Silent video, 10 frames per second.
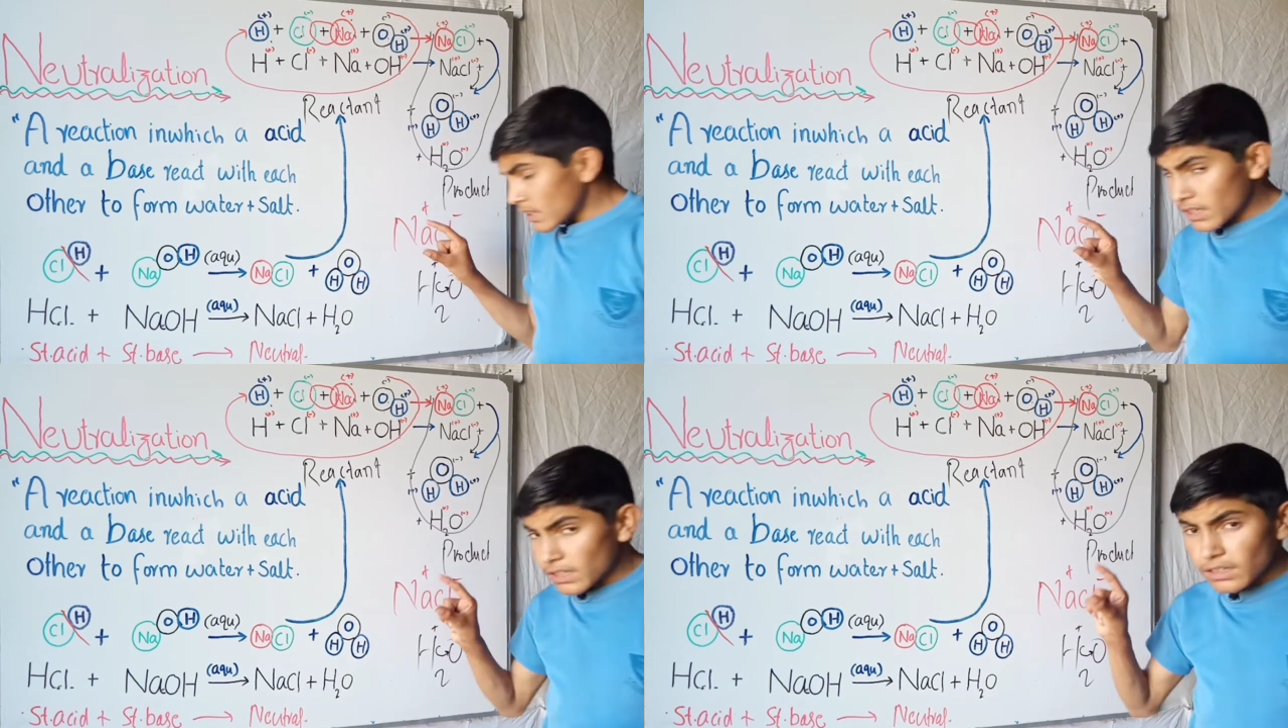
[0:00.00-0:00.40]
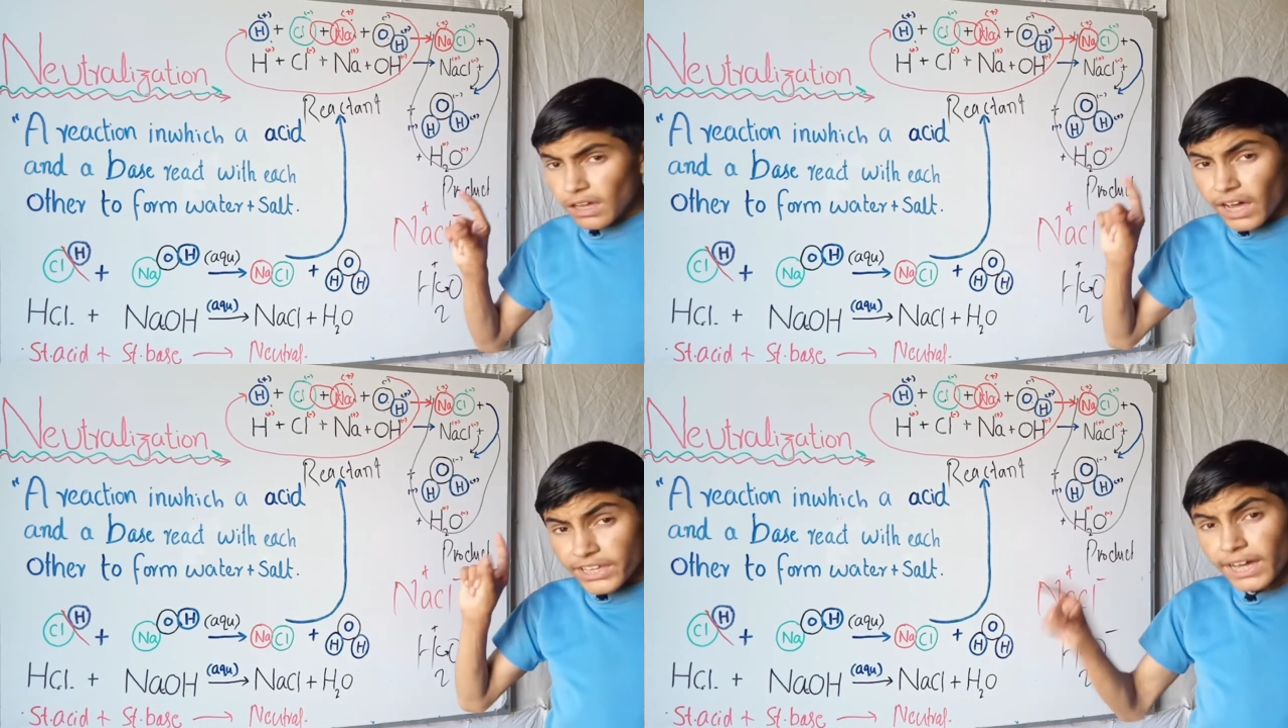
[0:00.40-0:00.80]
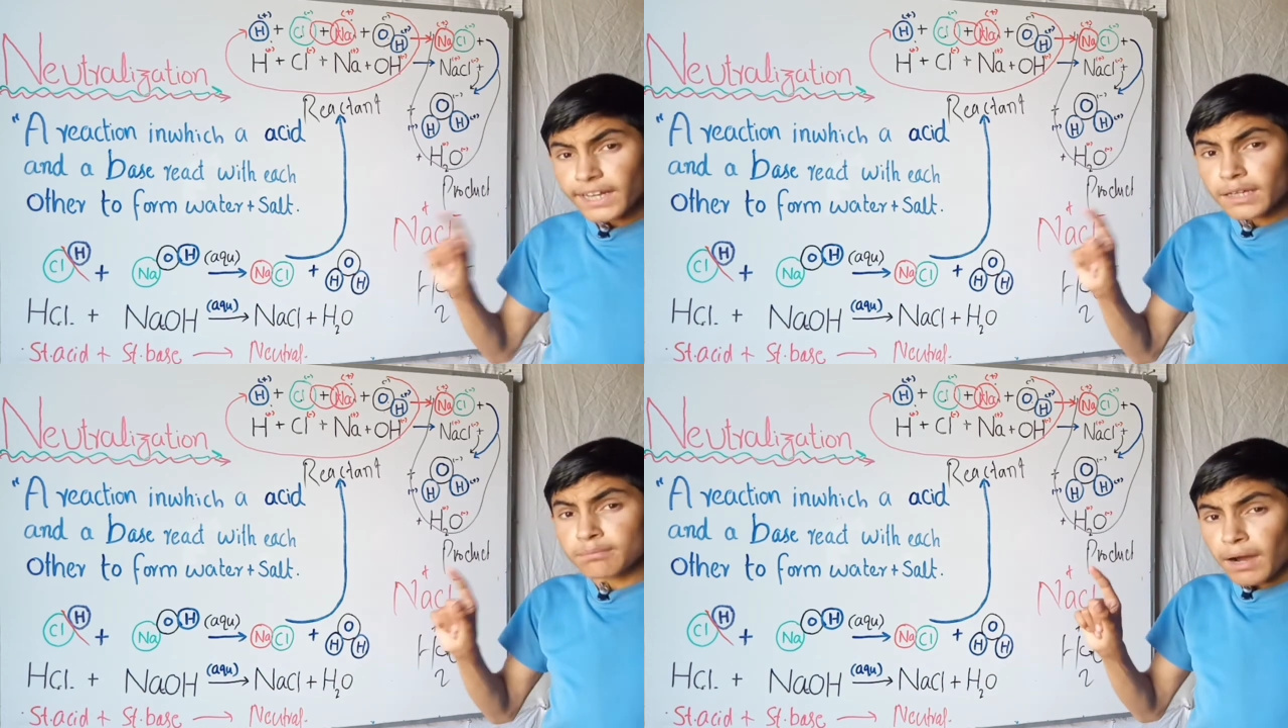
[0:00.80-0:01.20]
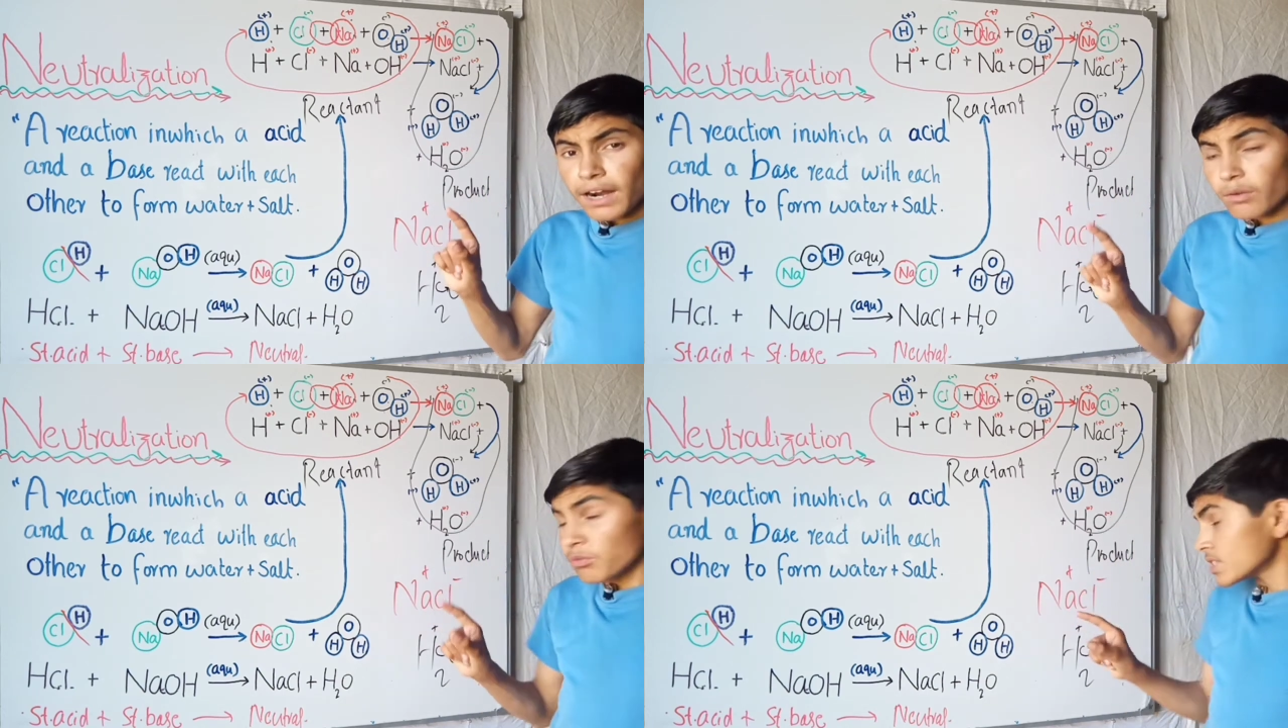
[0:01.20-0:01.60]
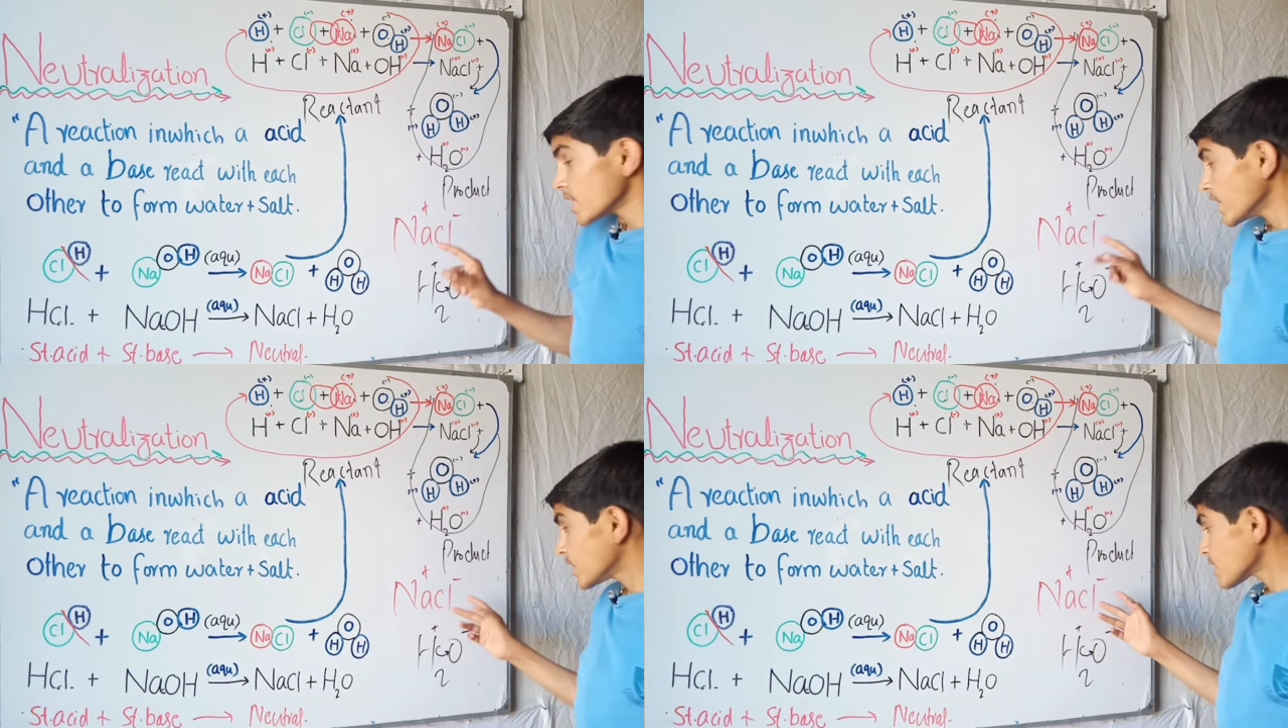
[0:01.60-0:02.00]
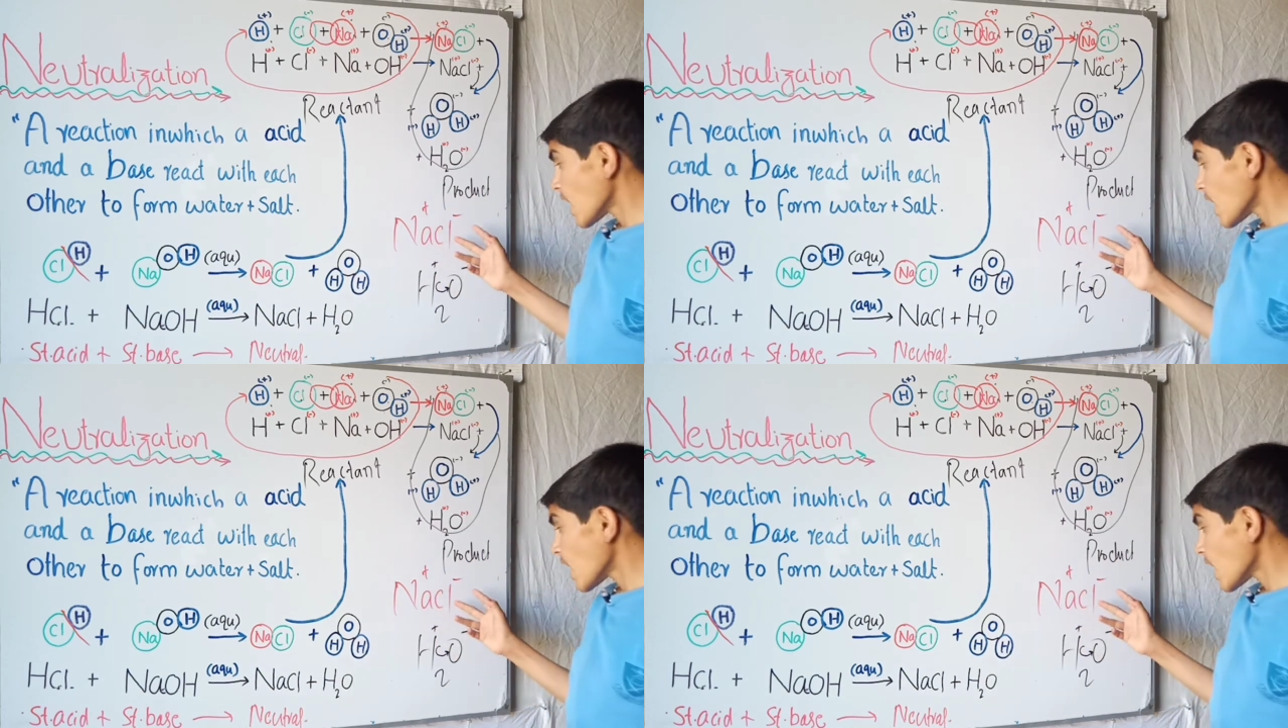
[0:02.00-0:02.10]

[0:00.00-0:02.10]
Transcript: the ionic bond. We say it is